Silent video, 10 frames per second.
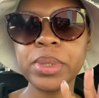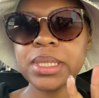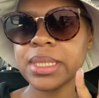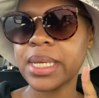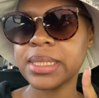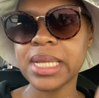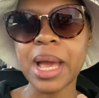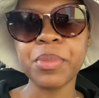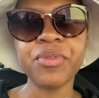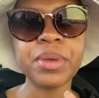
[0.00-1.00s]
it's that
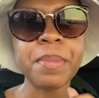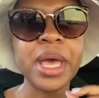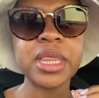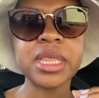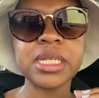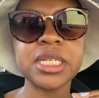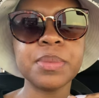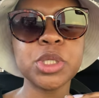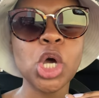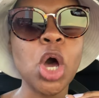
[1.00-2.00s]
time of the month in
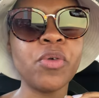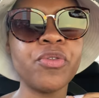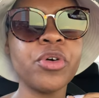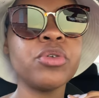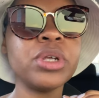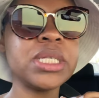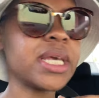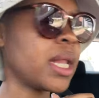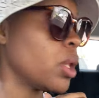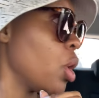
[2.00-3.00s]
terms of
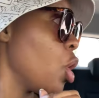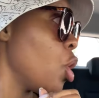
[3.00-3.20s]
retail,